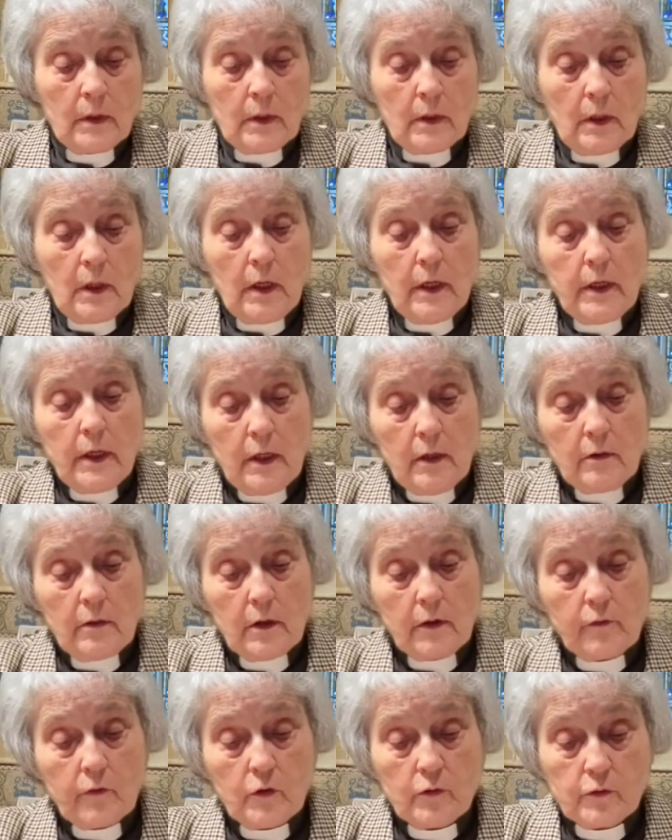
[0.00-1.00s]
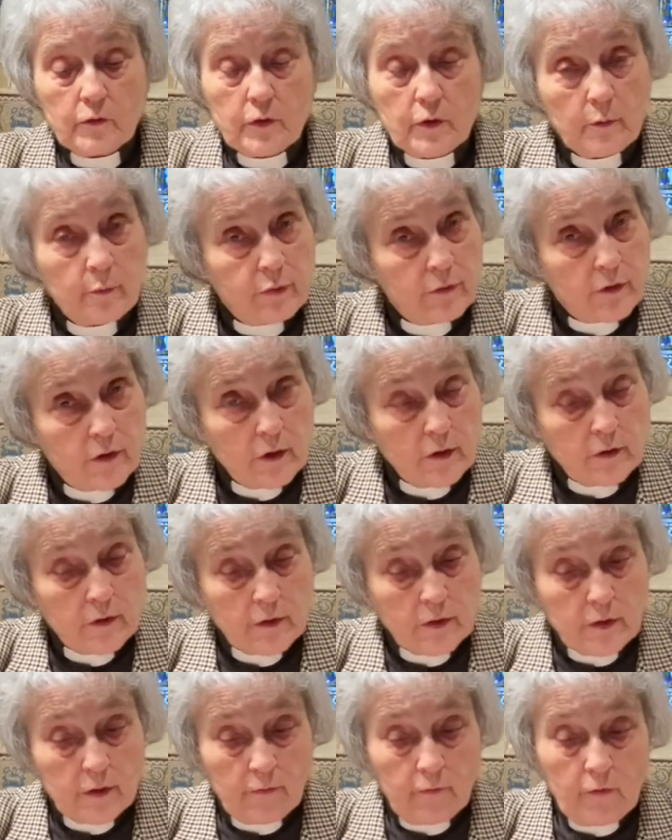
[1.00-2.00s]
I know they of course produce
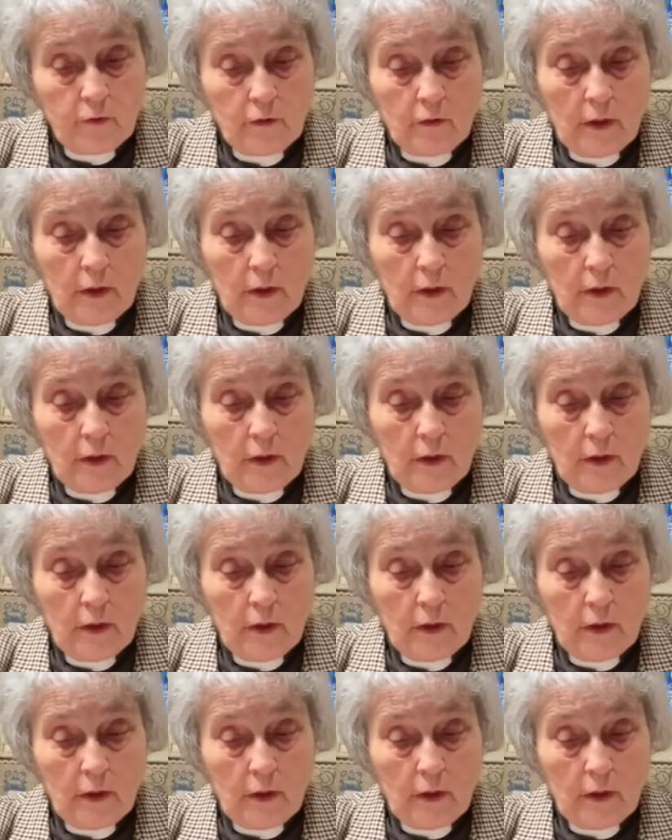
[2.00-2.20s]
us a few